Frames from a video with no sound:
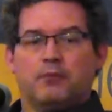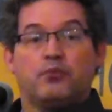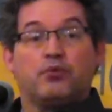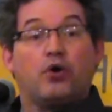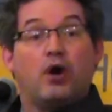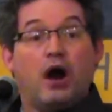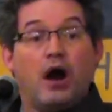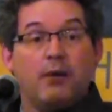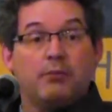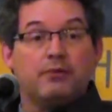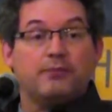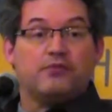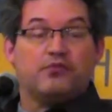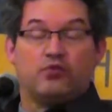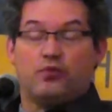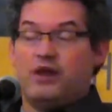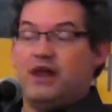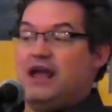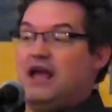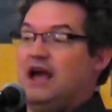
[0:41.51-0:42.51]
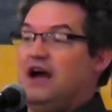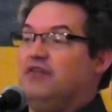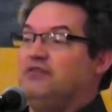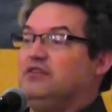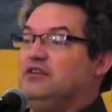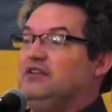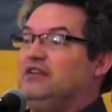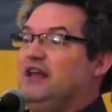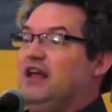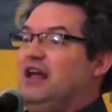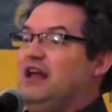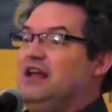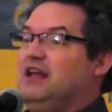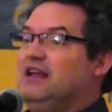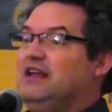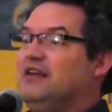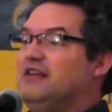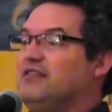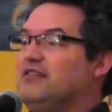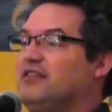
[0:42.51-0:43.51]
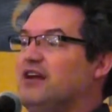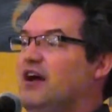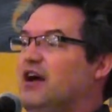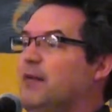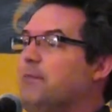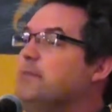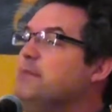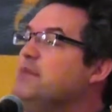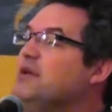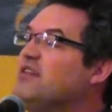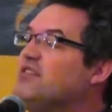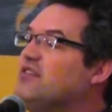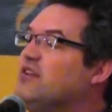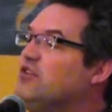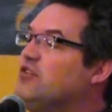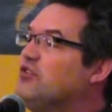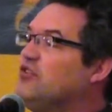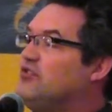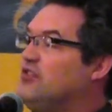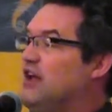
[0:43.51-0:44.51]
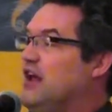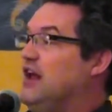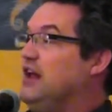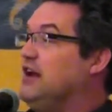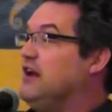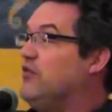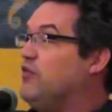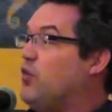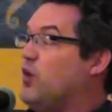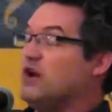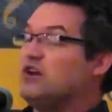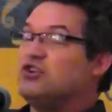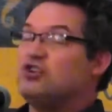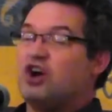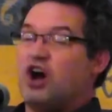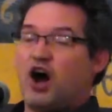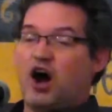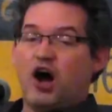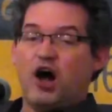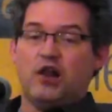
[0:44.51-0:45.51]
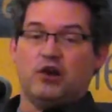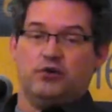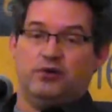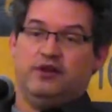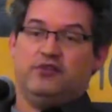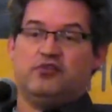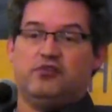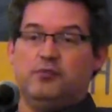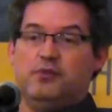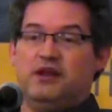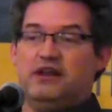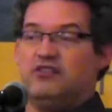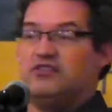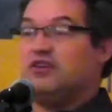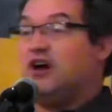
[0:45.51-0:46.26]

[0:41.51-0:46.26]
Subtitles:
problems we have today is a misunderstanding of what tolerance means.